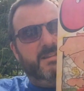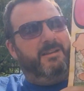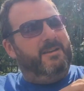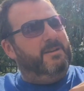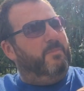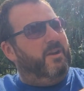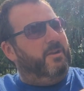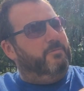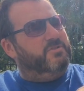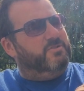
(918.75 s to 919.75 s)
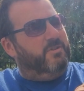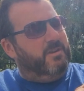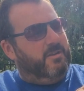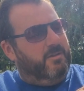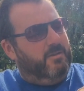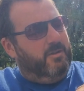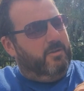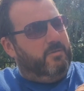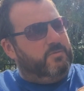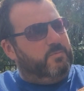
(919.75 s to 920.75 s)
signed by Lou Stringer,
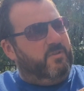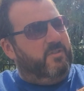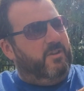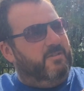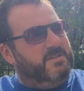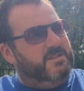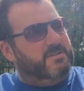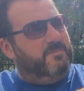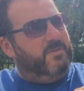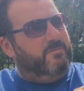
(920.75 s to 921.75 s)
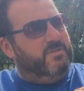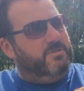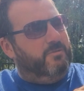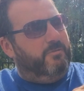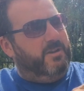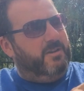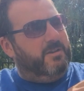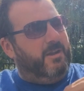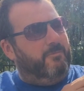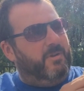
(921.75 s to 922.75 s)
who was one of the artists of the original Oink.
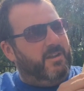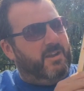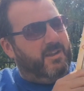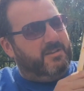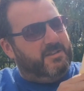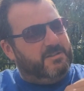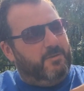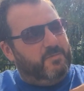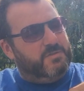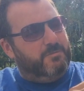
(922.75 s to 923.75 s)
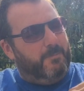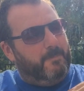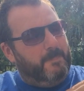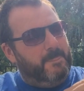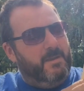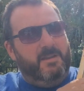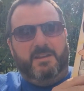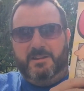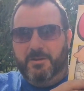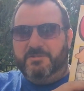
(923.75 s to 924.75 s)
Now, when I handed this over to him, he